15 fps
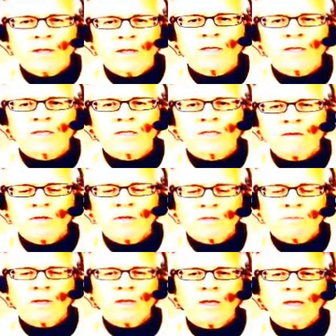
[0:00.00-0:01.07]
Instead of
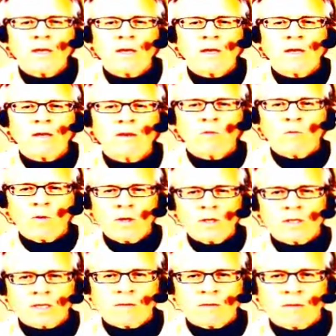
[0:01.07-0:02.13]
this millennia,
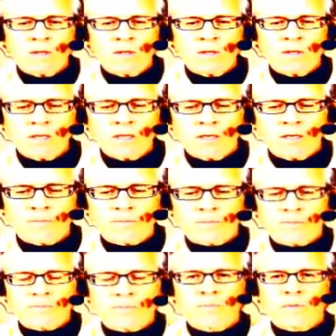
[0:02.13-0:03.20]
oneness can be seen.
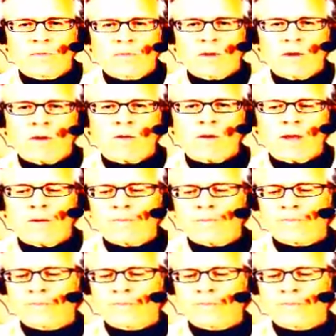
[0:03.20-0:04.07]
All right.